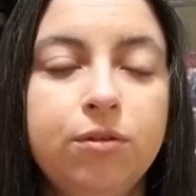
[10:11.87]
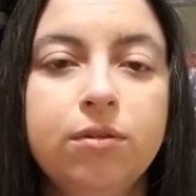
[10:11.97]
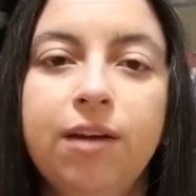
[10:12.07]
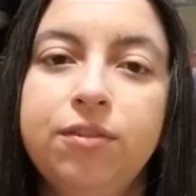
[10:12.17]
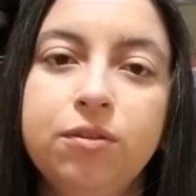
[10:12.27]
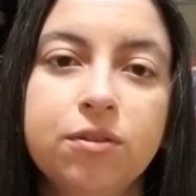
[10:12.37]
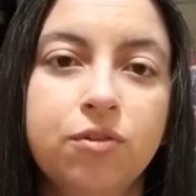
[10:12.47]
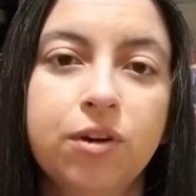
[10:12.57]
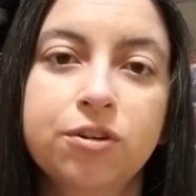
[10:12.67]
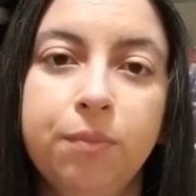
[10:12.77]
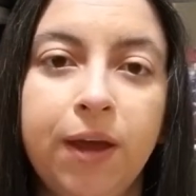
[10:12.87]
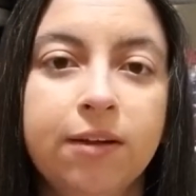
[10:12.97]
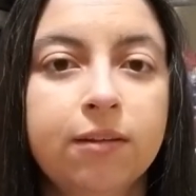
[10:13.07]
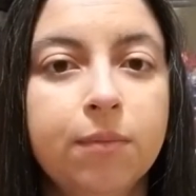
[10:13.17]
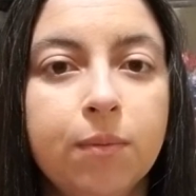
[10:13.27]
you do have to use a directional pad
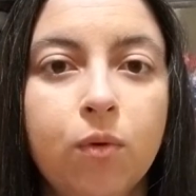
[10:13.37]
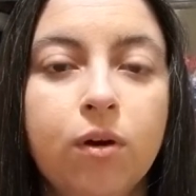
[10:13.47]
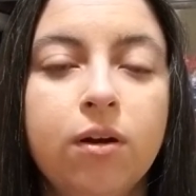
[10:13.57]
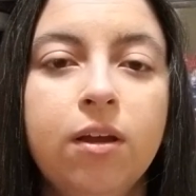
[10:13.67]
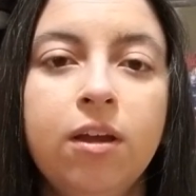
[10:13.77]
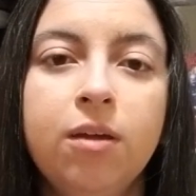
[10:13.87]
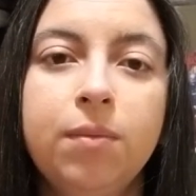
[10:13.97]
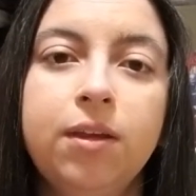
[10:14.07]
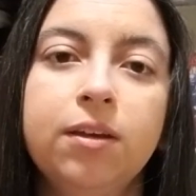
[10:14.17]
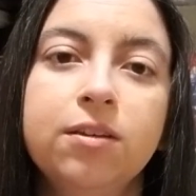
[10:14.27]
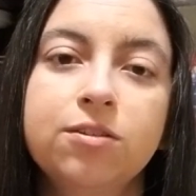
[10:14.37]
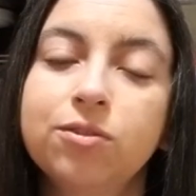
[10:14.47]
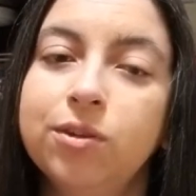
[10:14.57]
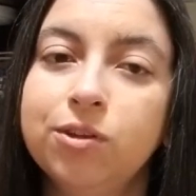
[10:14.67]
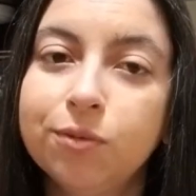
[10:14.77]
a little bit more, because
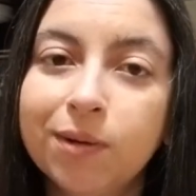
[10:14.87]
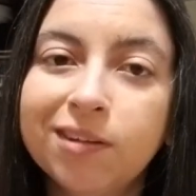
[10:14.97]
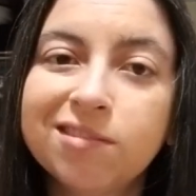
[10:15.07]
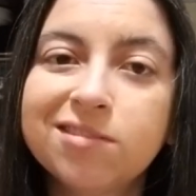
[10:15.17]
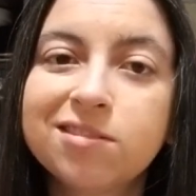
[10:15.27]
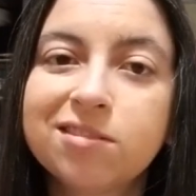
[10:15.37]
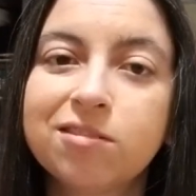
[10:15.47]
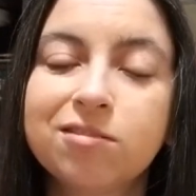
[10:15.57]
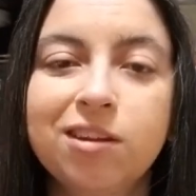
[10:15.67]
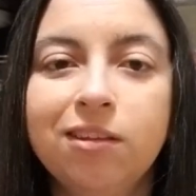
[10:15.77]
there's only two buttons. There's